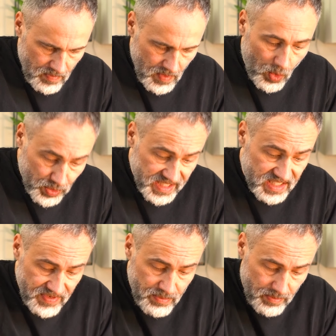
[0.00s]
The
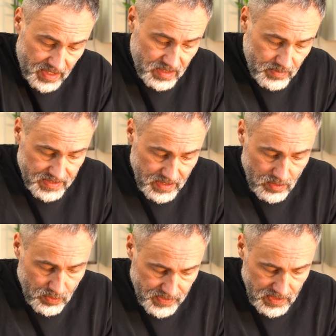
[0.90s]
onion also helps to make the